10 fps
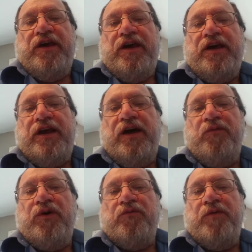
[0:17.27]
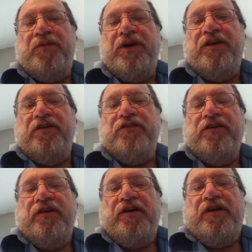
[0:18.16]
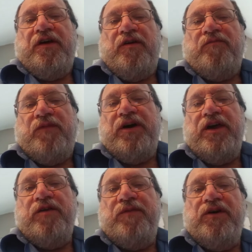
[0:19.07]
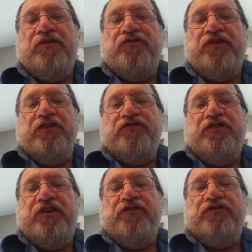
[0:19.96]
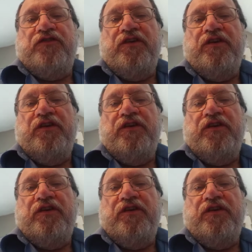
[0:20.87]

And I will repeat it. My email address is